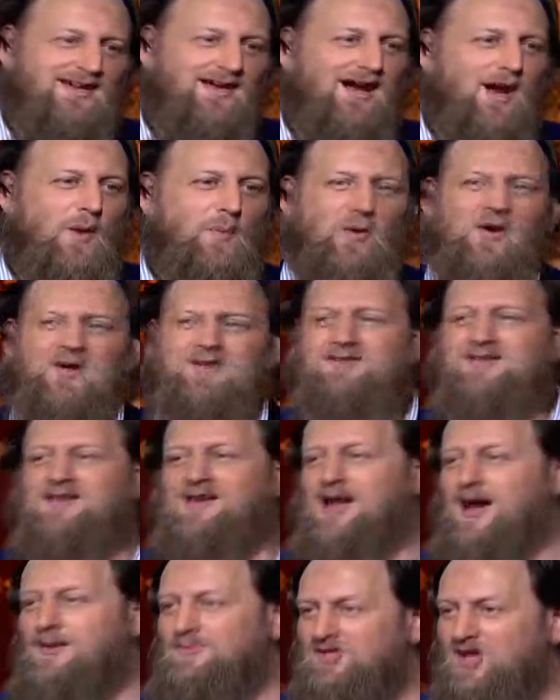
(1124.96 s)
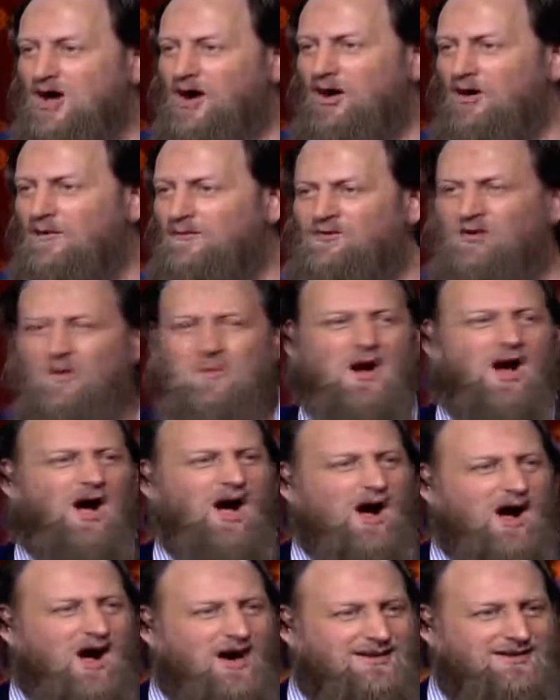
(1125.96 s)
a person comes home from a
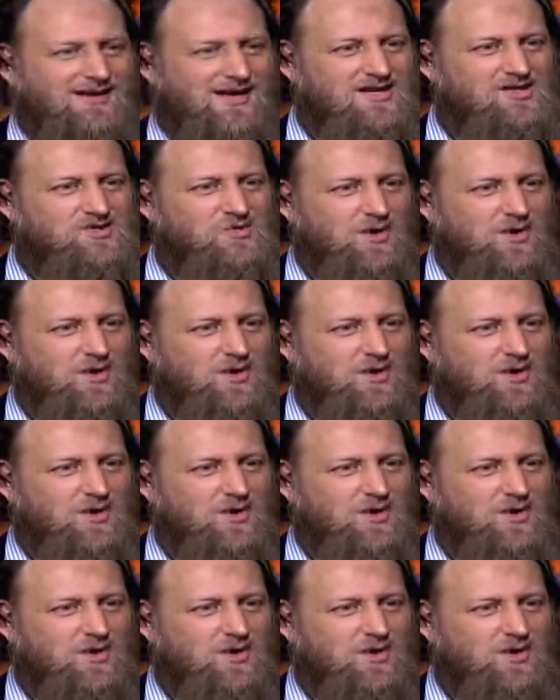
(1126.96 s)
hard day's